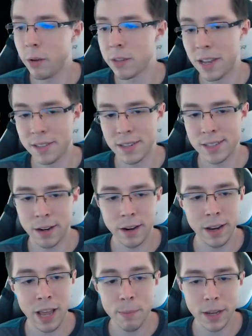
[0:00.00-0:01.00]
is
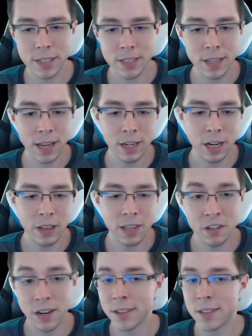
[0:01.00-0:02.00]
Necessary Epics, and none of
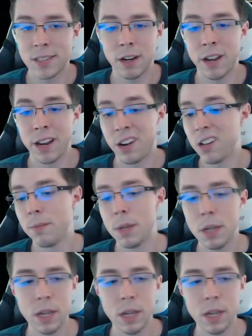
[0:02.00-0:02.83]
these are necessary at all.